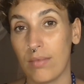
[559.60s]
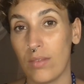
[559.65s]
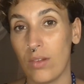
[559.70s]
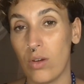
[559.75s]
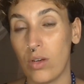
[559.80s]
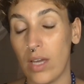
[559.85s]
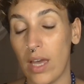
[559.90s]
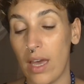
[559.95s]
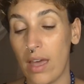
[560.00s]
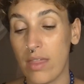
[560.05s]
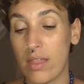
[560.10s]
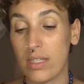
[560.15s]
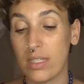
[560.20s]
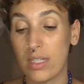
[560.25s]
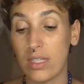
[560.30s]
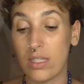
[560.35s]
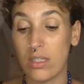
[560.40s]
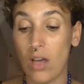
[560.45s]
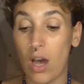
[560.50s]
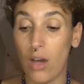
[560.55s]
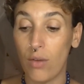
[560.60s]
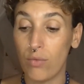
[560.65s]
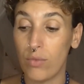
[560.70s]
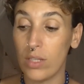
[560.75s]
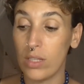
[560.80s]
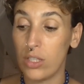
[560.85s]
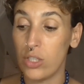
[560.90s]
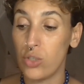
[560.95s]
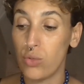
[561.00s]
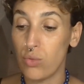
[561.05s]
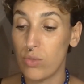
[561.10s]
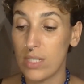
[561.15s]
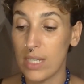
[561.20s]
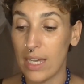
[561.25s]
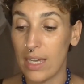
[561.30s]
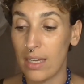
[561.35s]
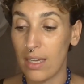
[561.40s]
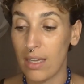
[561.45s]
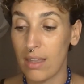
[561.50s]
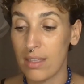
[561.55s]
Okay, this is not really you
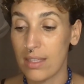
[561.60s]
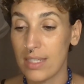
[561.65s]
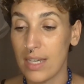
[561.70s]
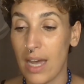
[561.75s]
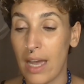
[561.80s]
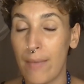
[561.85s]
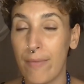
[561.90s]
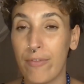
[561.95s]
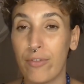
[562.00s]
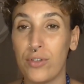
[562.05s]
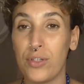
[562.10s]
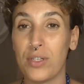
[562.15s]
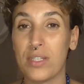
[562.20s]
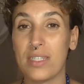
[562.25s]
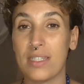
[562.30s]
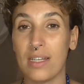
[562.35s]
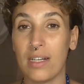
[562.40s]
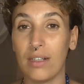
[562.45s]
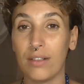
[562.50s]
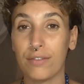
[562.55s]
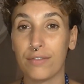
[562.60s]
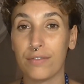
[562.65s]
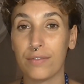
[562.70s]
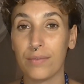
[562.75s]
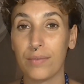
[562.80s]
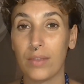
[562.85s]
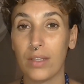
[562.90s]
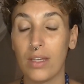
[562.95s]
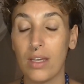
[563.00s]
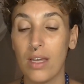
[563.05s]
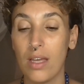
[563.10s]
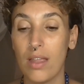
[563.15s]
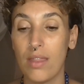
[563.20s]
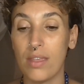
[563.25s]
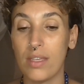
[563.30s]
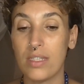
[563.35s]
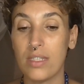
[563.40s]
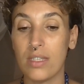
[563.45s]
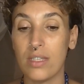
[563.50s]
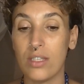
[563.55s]
taking the time for yourself.
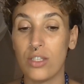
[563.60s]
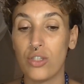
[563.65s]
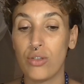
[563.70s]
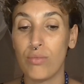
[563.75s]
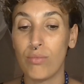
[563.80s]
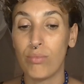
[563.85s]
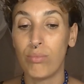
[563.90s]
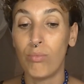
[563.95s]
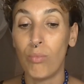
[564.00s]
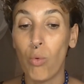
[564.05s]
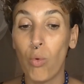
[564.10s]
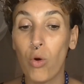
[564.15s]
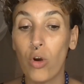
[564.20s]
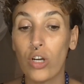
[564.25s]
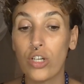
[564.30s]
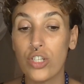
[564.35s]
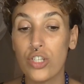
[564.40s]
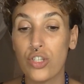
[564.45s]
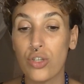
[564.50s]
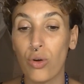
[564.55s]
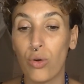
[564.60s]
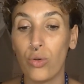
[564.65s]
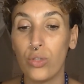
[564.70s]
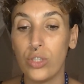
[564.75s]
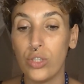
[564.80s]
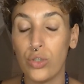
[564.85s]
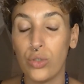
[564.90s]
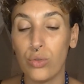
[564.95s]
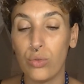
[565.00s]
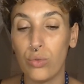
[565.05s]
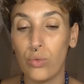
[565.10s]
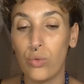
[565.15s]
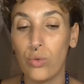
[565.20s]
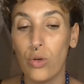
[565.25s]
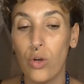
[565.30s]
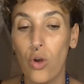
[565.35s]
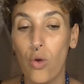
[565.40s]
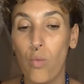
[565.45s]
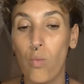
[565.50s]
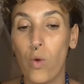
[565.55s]
This is more so you
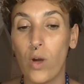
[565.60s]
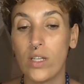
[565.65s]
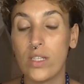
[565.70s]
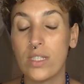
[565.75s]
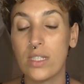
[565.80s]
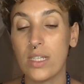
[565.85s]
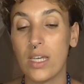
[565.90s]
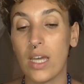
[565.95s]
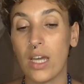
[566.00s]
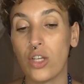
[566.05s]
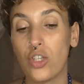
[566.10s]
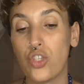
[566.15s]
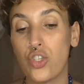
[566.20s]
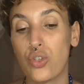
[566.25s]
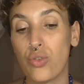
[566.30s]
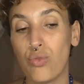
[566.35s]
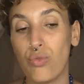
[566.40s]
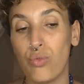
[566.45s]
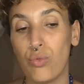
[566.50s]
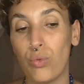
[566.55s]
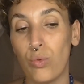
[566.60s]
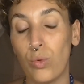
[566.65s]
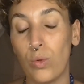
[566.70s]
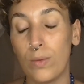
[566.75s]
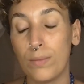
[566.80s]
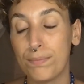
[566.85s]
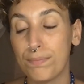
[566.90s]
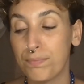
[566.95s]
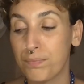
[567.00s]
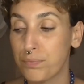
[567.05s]
wanting to,